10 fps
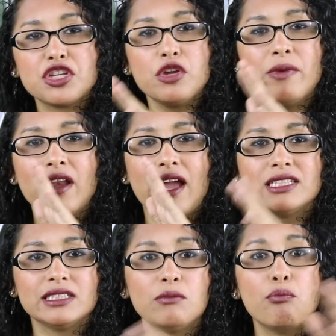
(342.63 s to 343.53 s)

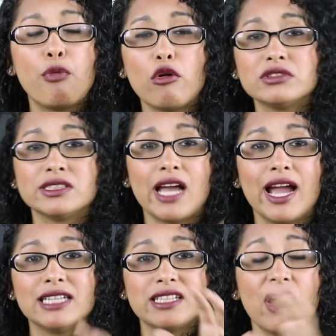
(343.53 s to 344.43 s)
humanizing both
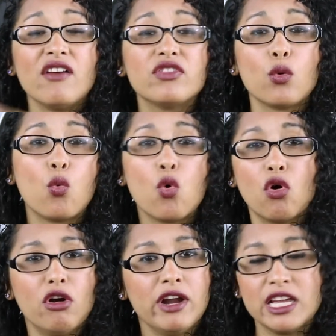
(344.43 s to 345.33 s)
sides of the war.